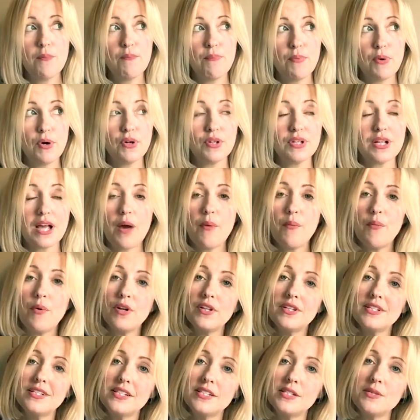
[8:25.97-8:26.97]
But I
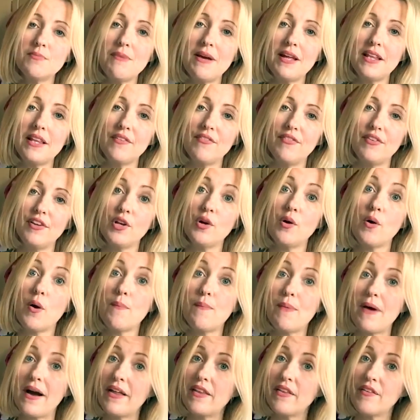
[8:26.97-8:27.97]
wanted to make the video
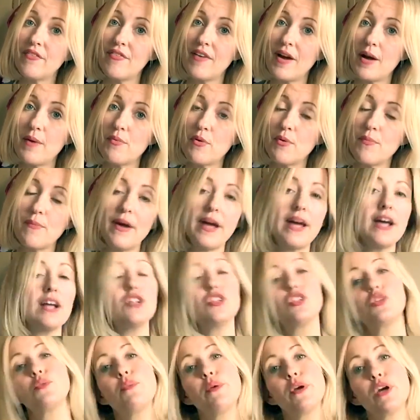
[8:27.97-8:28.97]
about the
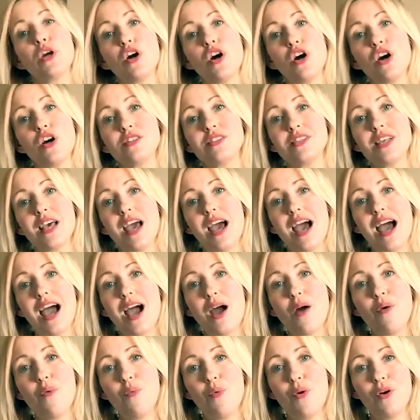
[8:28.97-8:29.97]
fibromyalgia because
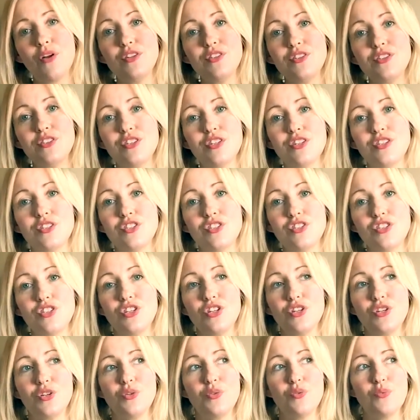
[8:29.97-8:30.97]
I wanted
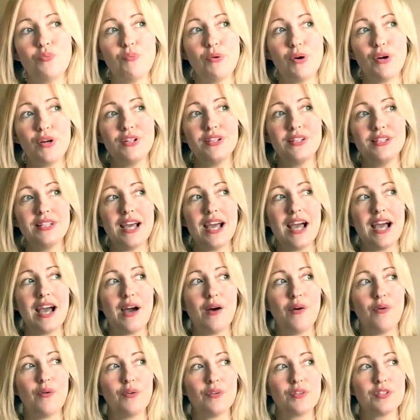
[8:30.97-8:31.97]
to point
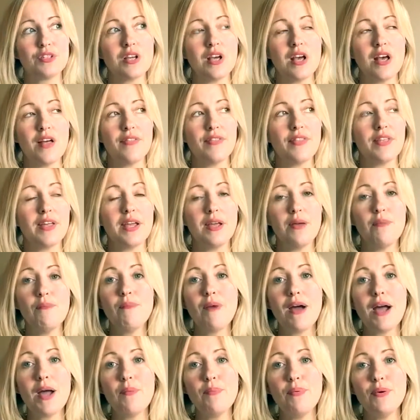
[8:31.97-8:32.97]
out that in
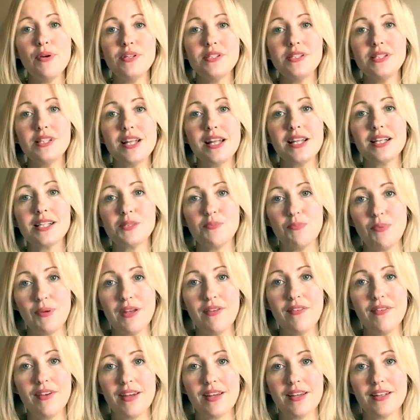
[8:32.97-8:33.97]
my personal
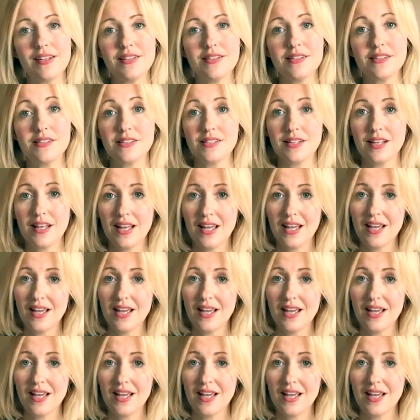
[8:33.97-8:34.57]
experience,